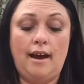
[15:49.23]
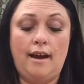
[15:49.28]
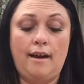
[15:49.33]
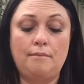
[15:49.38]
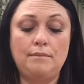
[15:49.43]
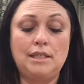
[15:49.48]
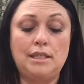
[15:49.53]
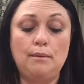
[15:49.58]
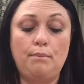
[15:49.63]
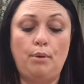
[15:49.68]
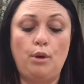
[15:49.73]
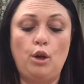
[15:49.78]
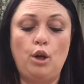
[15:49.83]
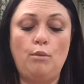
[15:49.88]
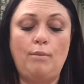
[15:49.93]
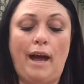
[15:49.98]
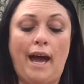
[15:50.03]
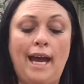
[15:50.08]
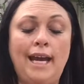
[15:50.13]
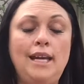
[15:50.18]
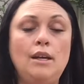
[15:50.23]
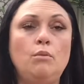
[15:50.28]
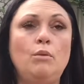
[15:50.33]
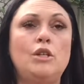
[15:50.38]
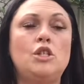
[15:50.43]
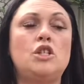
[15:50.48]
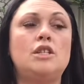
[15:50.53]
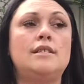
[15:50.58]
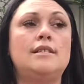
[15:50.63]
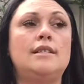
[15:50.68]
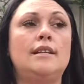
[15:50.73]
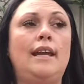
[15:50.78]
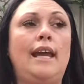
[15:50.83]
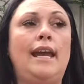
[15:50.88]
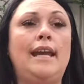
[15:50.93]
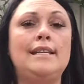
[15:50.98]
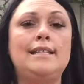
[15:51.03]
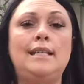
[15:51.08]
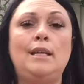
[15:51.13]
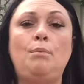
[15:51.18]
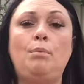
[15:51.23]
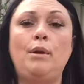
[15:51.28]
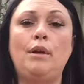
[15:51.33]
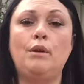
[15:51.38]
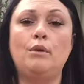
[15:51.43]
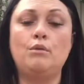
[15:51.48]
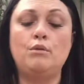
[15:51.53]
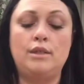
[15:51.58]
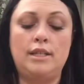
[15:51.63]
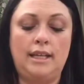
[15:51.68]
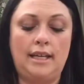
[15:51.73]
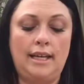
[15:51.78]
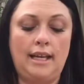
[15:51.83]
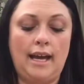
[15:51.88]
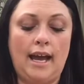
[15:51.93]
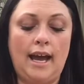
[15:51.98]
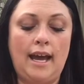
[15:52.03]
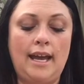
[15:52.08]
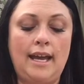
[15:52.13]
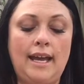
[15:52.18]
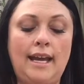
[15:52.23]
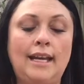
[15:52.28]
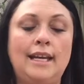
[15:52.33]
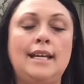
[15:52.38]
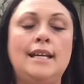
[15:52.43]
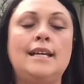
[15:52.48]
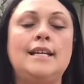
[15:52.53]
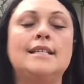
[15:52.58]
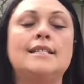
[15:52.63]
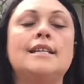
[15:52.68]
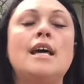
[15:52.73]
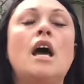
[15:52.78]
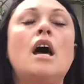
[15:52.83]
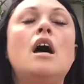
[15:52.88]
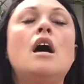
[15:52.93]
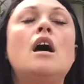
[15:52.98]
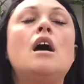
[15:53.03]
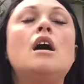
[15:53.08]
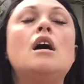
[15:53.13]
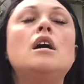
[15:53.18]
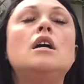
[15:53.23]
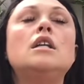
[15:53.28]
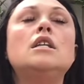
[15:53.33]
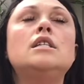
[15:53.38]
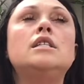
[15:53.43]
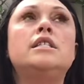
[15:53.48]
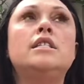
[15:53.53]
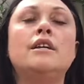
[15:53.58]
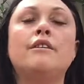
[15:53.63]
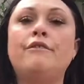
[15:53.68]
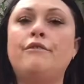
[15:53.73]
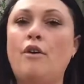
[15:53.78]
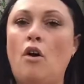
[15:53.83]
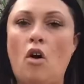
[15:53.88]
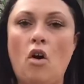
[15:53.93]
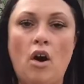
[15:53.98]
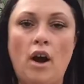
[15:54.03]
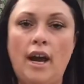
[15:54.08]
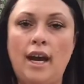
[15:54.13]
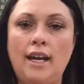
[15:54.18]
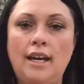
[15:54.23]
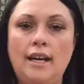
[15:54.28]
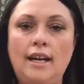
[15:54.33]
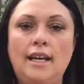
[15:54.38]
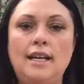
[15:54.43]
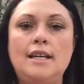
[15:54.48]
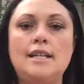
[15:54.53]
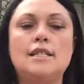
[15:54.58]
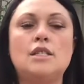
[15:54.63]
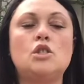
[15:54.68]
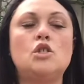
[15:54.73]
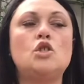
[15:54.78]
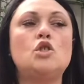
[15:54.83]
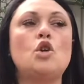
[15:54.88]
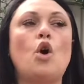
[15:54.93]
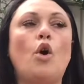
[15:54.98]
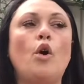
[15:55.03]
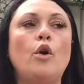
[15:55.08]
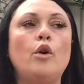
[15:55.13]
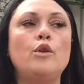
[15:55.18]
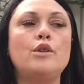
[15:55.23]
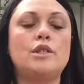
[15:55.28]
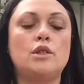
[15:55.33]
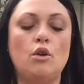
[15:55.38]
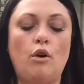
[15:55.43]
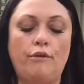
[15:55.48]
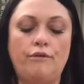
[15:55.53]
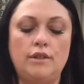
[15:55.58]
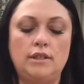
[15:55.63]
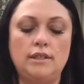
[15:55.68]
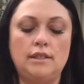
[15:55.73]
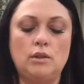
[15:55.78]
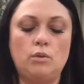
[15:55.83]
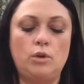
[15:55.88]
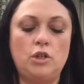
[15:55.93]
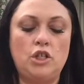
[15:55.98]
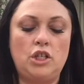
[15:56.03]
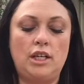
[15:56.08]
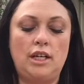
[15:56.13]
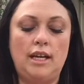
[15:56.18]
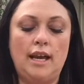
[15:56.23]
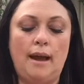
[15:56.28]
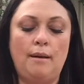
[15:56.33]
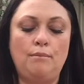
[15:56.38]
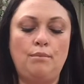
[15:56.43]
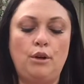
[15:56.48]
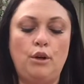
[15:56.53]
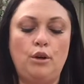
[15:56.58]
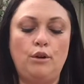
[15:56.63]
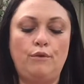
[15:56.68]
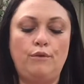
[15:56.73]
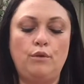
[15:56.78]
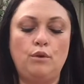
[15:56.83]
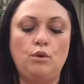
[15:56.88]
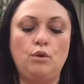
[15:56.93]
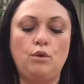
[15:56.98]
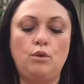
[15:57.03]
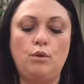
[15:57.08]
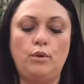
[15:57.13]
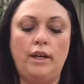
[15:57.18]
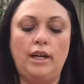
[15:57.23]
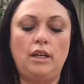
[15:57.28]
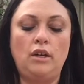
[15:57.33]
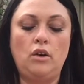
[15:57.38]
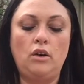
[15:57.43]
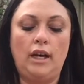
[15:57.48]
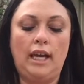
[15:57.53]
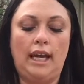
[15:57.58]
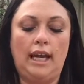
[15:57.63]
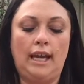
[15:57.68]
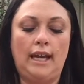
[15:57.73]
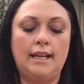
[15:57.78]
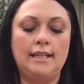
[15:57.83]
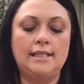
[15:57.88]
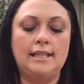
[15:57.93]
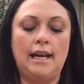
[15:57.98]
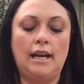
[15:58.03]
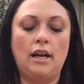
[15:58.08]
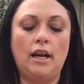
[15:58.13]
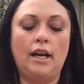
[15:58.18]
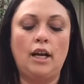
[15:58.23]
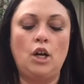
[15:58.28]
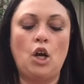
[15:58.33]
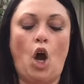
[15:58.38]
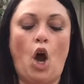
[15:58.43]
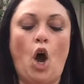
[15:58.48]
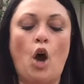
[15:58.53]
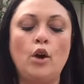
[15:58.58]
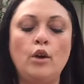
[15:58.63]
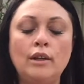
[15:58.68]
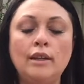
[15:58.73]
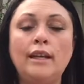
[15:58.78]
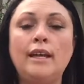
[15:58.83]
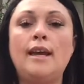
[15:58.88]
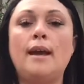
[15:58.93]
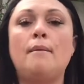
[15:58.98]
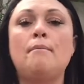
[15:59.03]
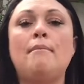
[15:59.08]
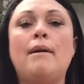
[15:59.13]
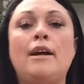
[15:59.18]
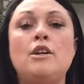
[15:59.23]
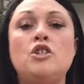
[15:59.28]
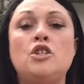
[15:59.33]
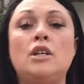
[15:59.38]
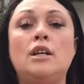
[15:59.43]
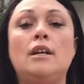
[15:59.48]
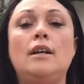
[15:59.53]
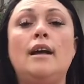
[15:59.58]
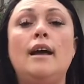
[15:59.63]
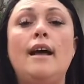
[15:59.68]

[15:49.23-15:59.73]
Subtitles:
Superb 8, which is an anti-peel DK. It is divine. It is so soft and squishy and beautiful in your hands, and I can only imagine